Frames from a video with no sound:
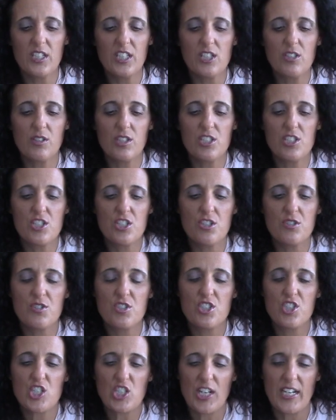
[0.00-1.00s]
You can
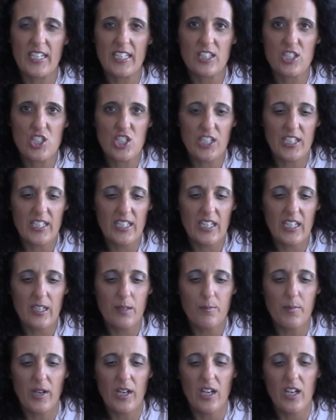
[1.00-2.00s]
choose strength
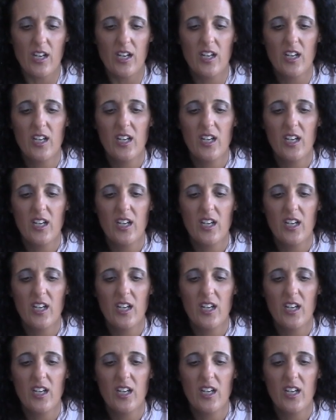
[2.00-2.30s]
training, but